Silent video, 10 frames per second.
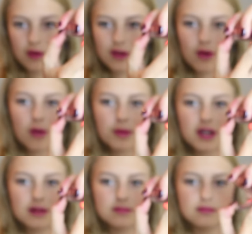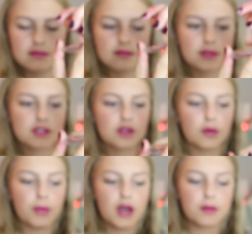when you open up this
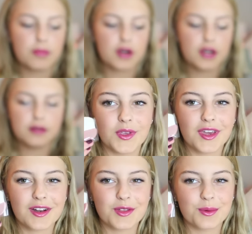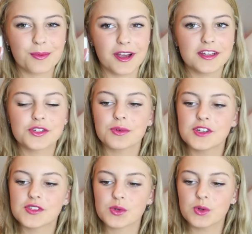little bottom part. You get a little brush,
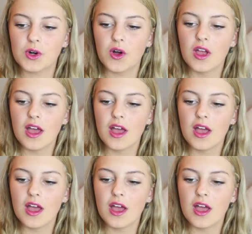which is cool.